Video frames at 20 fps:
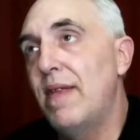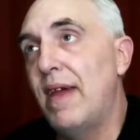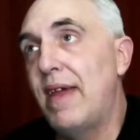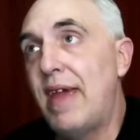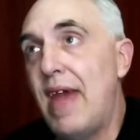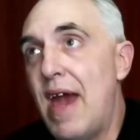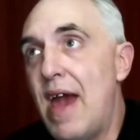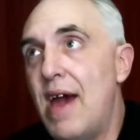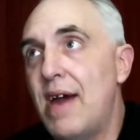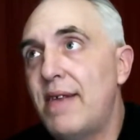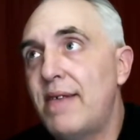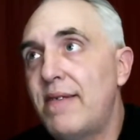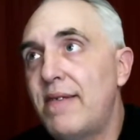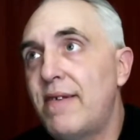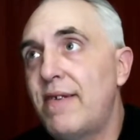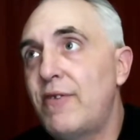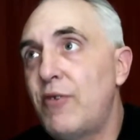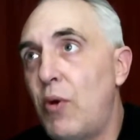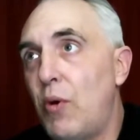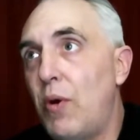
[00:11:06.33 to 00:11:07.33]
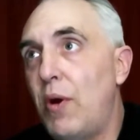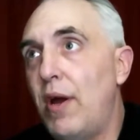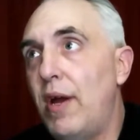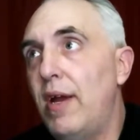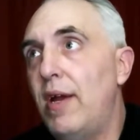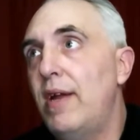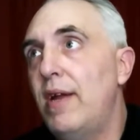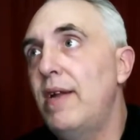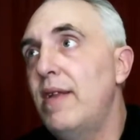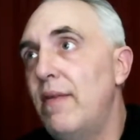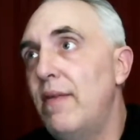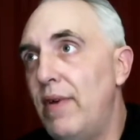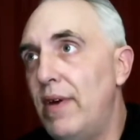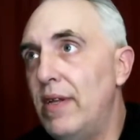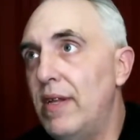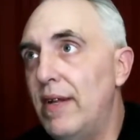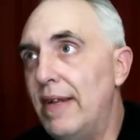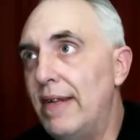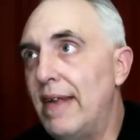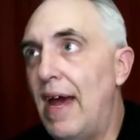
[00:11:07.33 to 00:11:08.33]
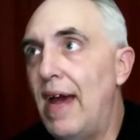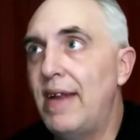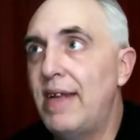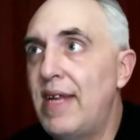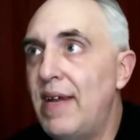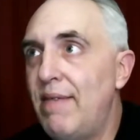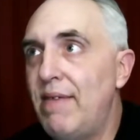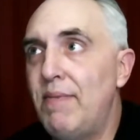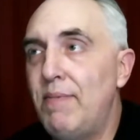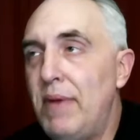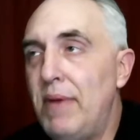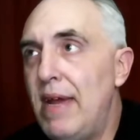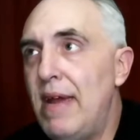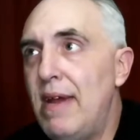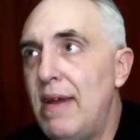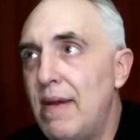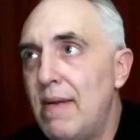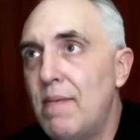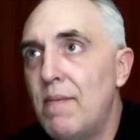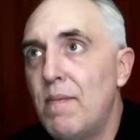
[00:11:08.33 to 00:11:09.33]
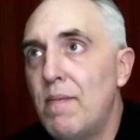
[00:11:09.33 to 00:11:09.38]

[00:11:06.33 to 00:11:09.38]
the cast, the story, the villains, I'd give it a B.